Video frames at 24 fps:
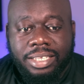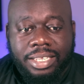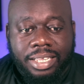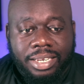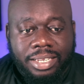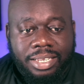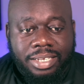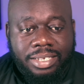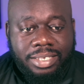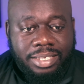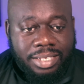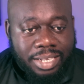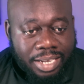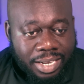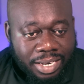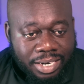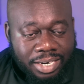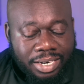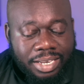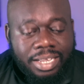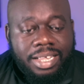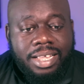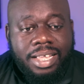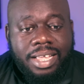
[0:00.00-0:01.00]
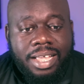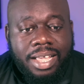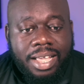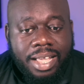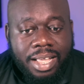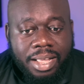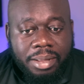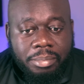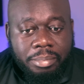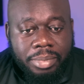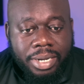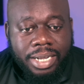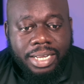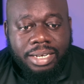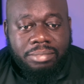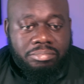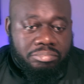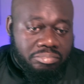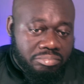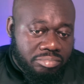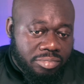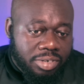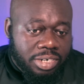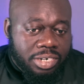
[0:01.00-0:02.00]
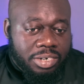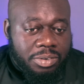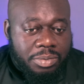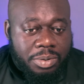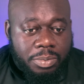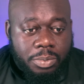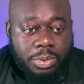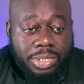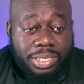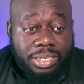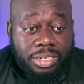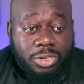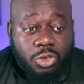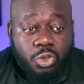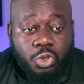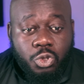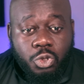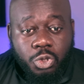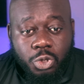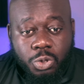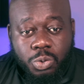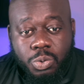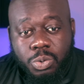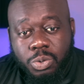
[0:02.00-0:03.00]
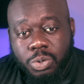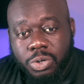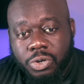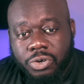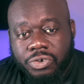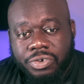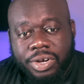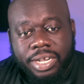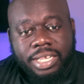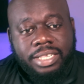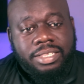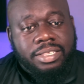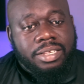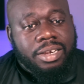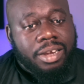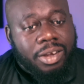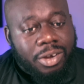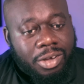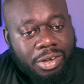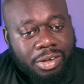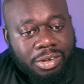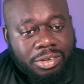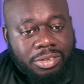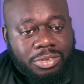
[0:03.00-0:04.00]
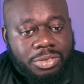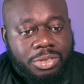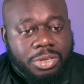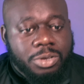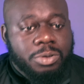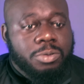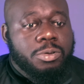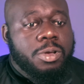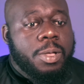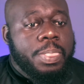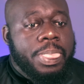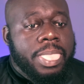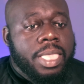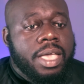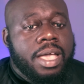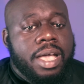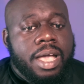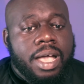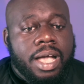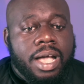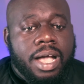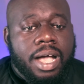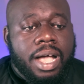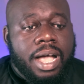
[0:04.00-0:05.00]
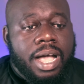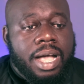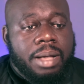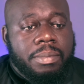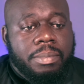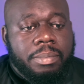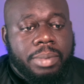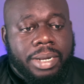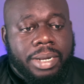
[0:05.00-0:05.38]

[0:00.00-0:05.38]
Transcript: get this done, but you know, it wasn't too crazy long. So, um,